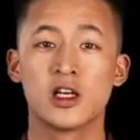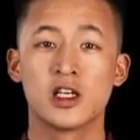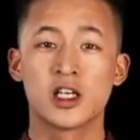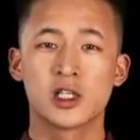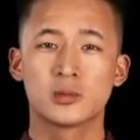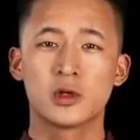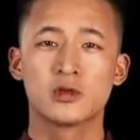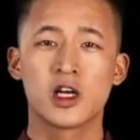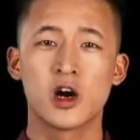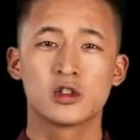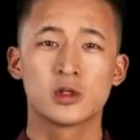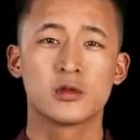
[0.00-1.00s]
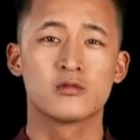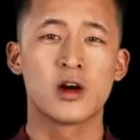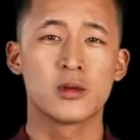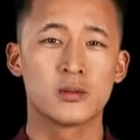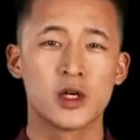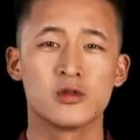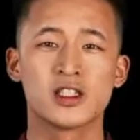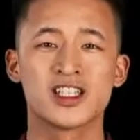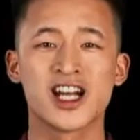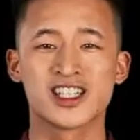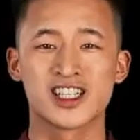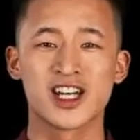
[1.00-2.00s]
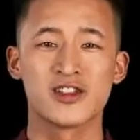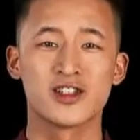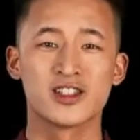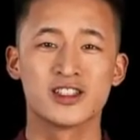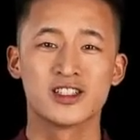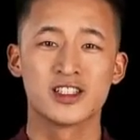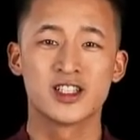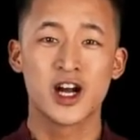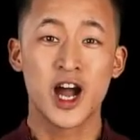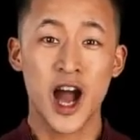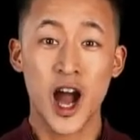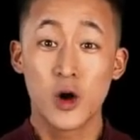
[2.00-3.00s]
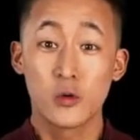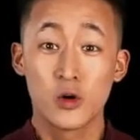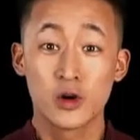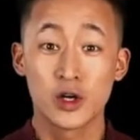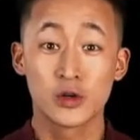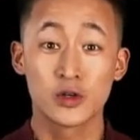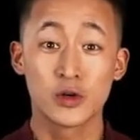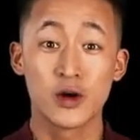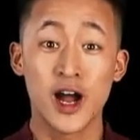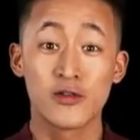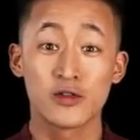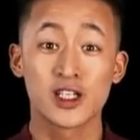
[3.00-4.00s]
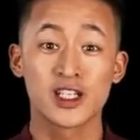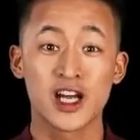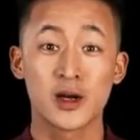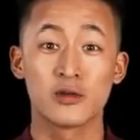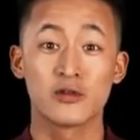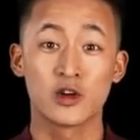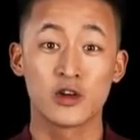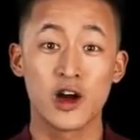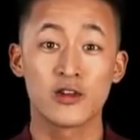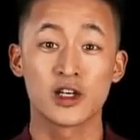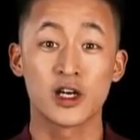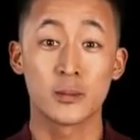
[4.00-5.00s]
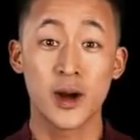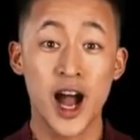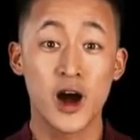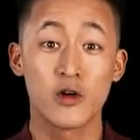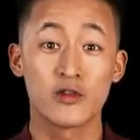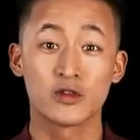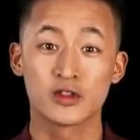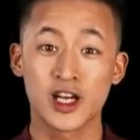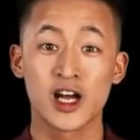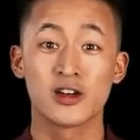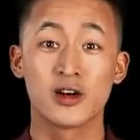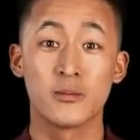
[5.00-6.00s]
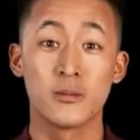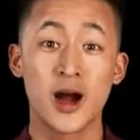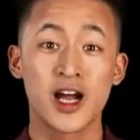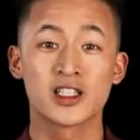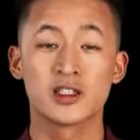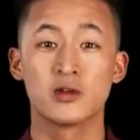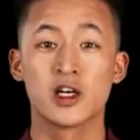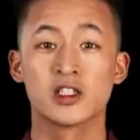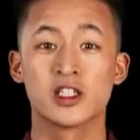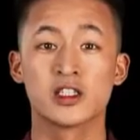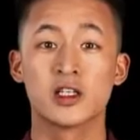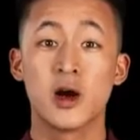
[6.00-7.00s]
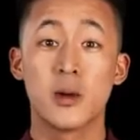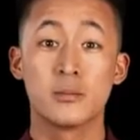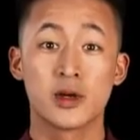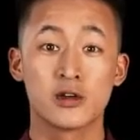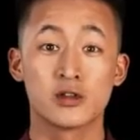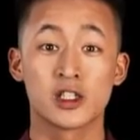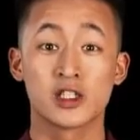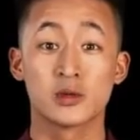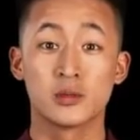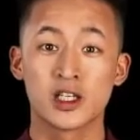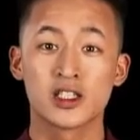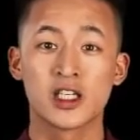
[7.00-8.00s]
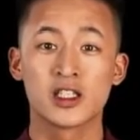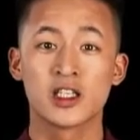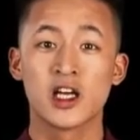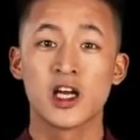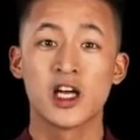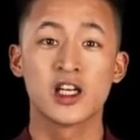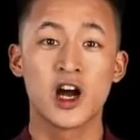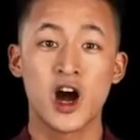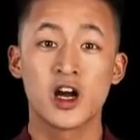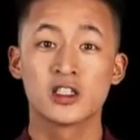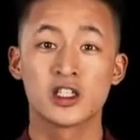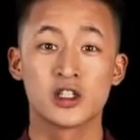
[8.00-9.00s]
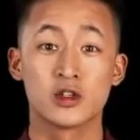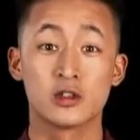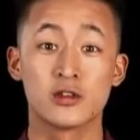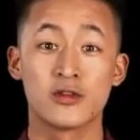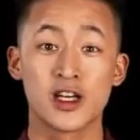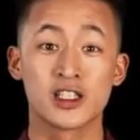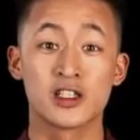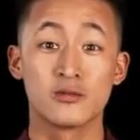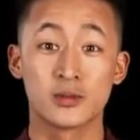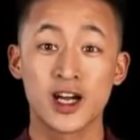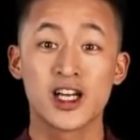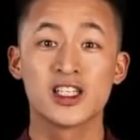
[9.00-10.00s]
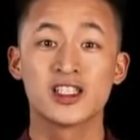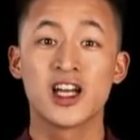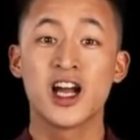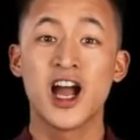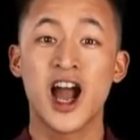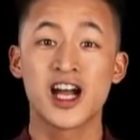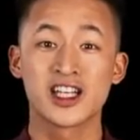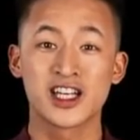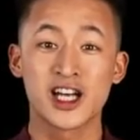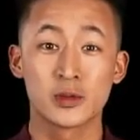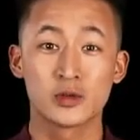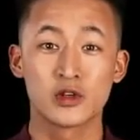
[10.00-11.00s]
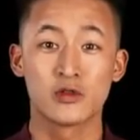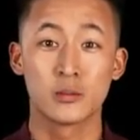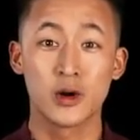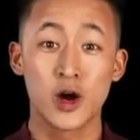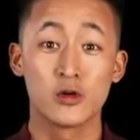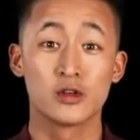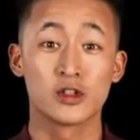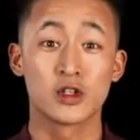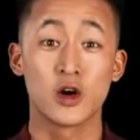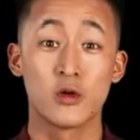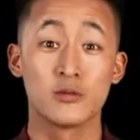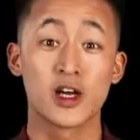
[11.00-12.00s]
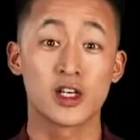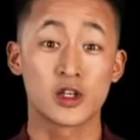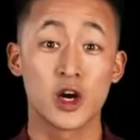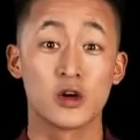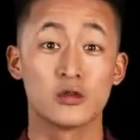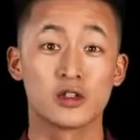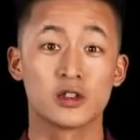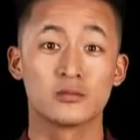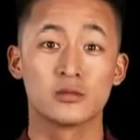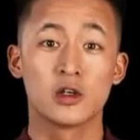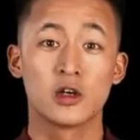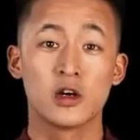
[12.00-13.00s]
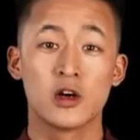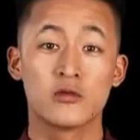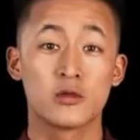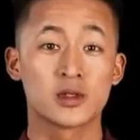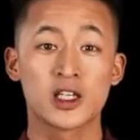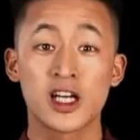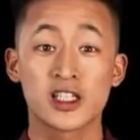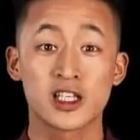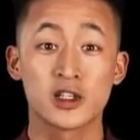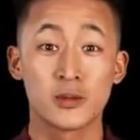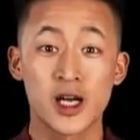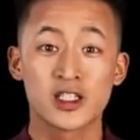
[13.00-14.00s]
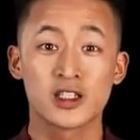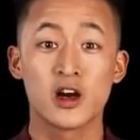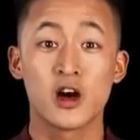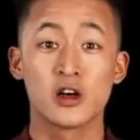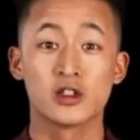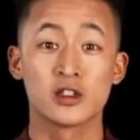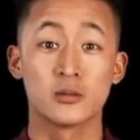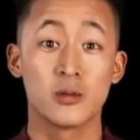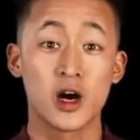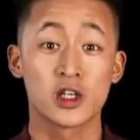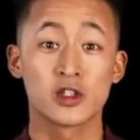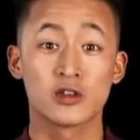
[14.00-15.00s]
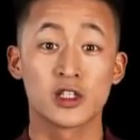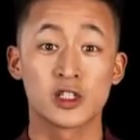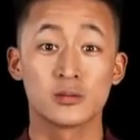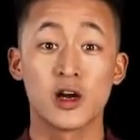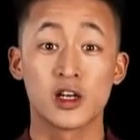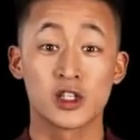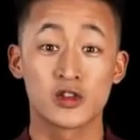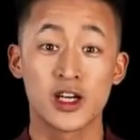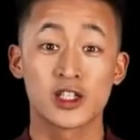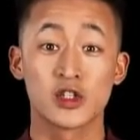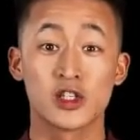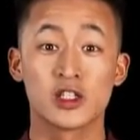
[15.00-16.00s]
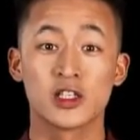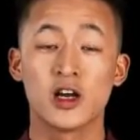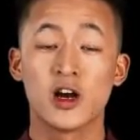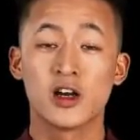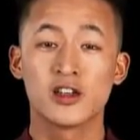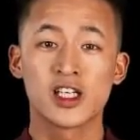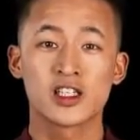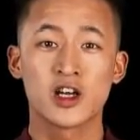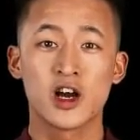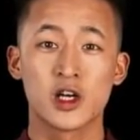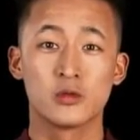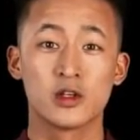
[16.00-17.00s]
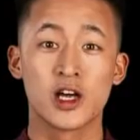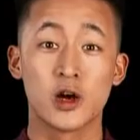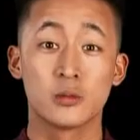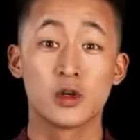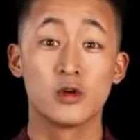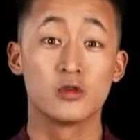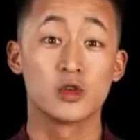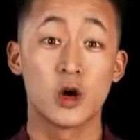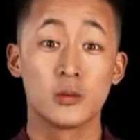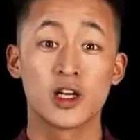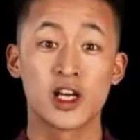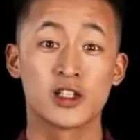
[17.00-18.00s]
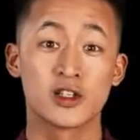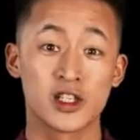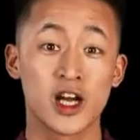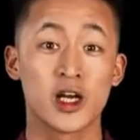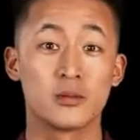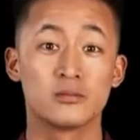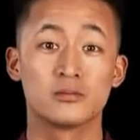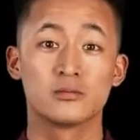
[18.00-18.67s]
Let's build the ultimate red Beerus deck together. I'll walk you through every step of crafting a powerful deck that maximizes Beerus's abilities, enhances your defensive plays, and keeps your opponents on their toes. From selecting the best cards to mastering smart strategies, this guide will help you dominate the game.